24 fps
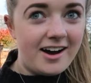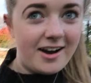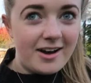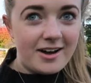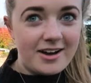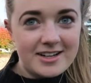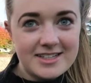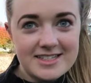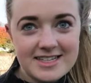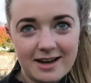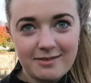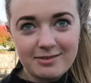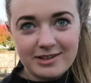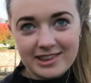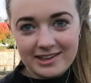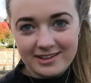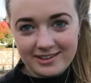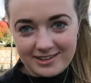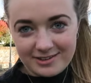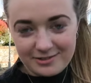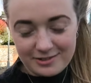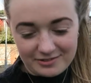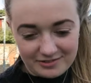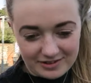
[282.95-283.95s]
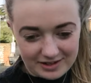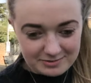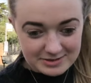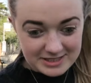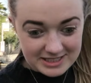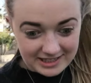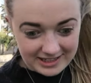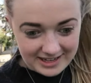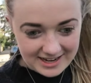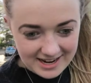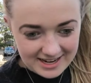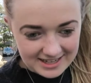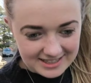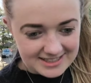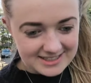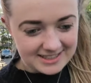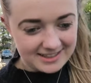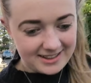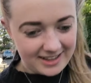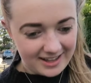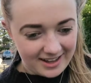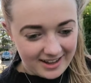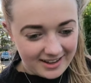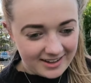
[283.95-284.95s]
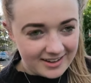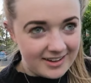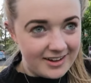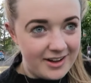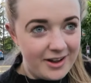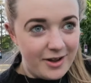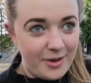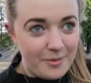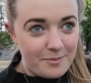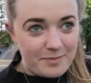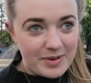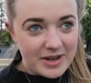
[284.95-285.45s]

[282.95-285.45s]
Uh, Tabitha, you'd have absolutely hated that. Fine.